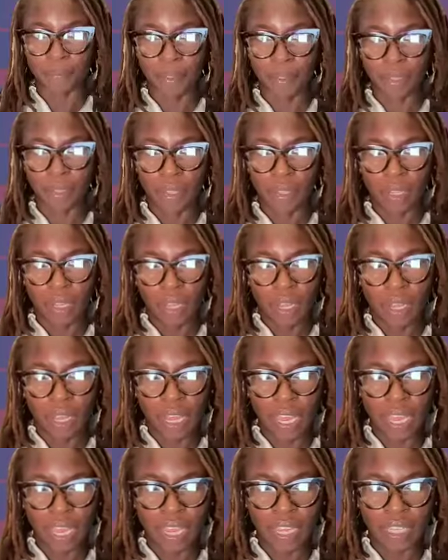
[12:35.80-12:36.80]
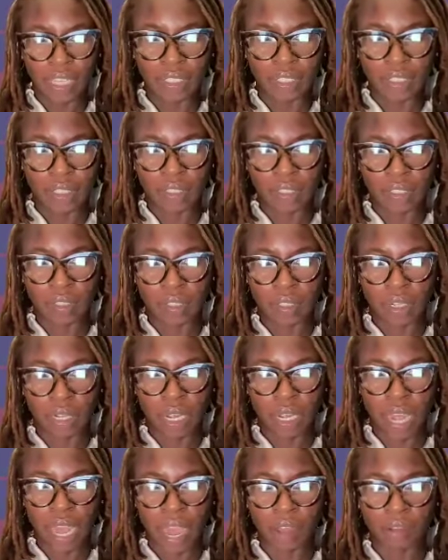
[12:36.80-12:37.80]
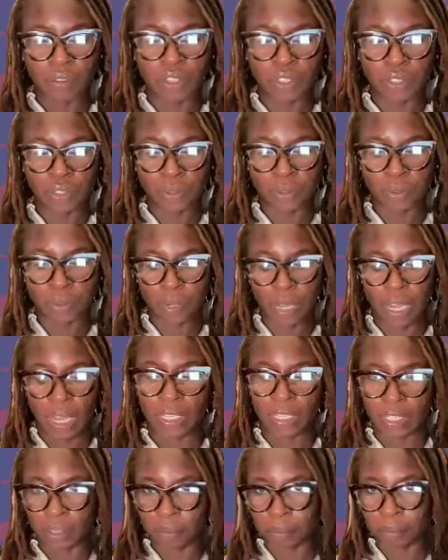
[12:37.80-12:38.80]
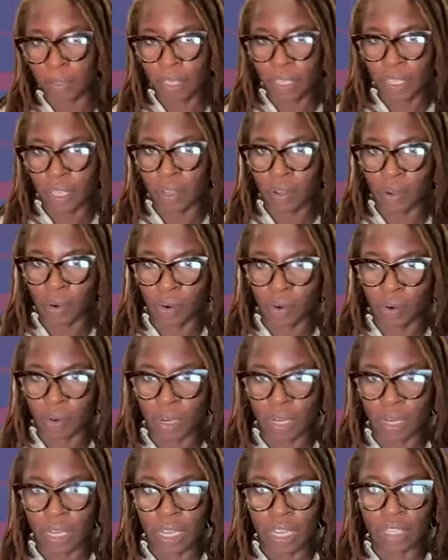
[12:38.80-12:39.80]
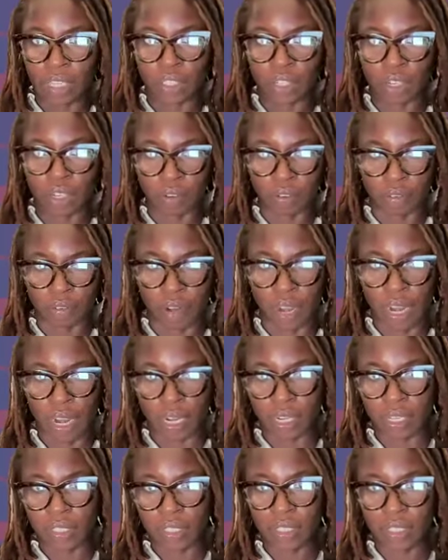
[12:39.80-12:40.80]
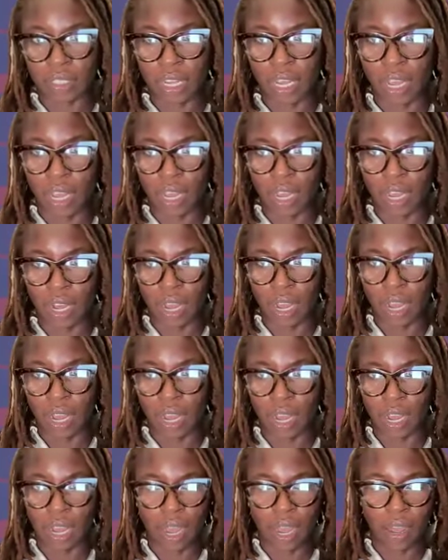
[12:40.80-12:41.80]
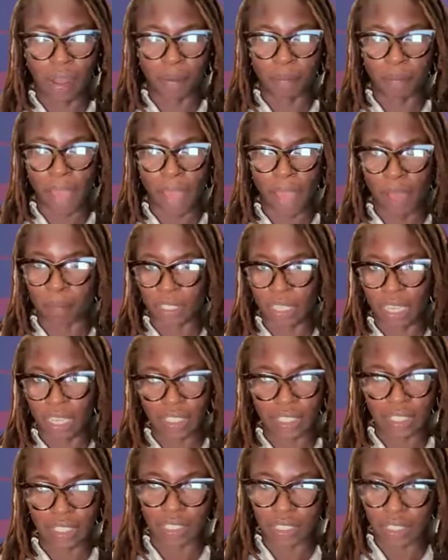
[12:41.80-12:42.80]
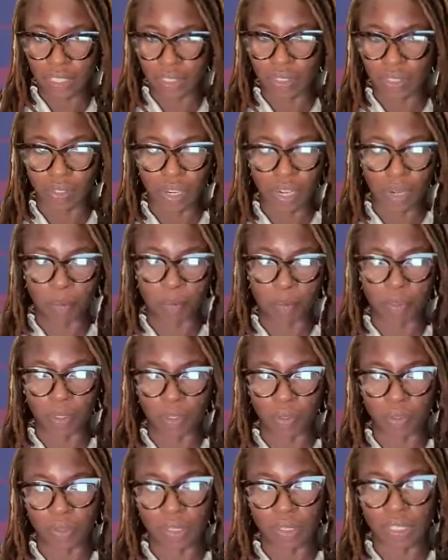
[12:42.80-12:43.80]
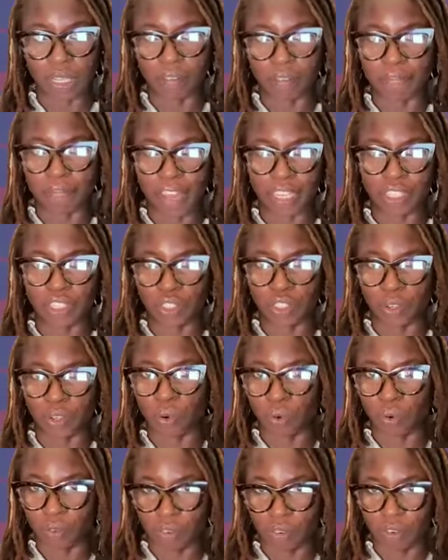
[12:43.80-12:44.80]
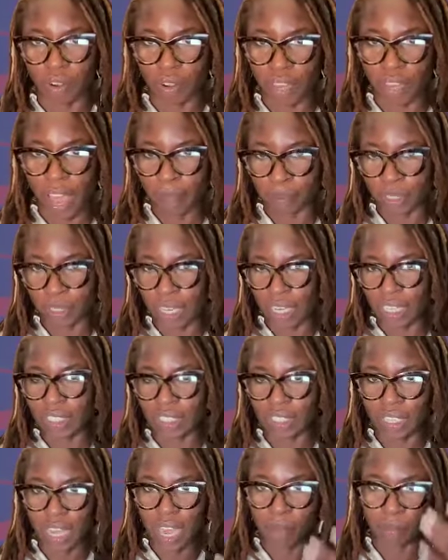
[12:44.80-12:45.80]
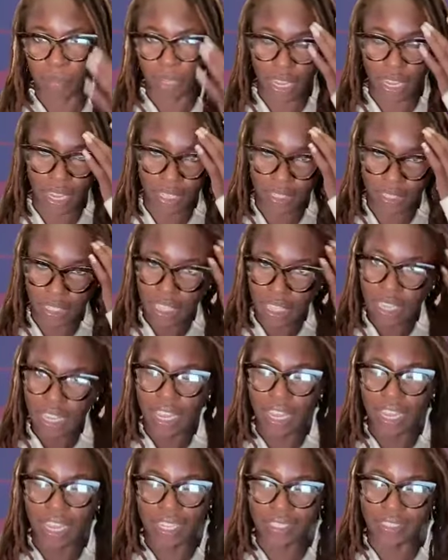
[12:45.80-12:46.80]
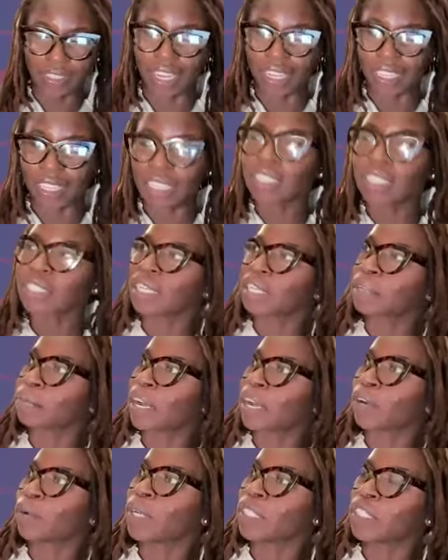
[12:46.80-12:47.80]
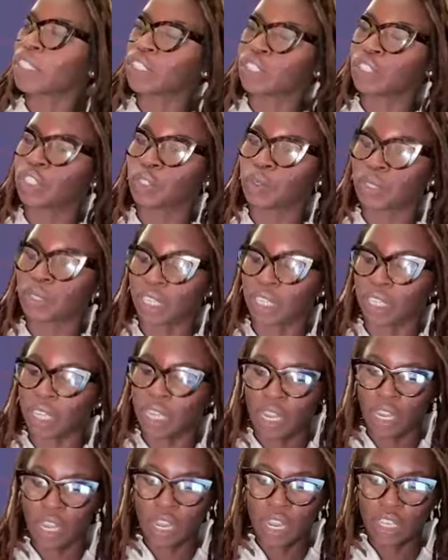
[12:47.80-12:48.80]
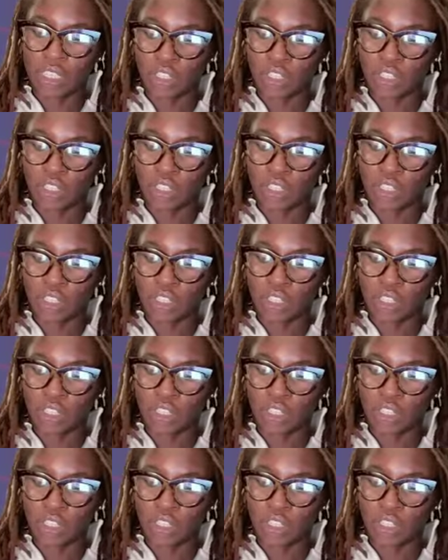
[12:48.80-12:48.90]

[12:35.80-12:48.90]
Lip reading: Yeah. And how do incomplete or incorrect applications or uploads affect your overall application timeline? And I guess like my question too is like,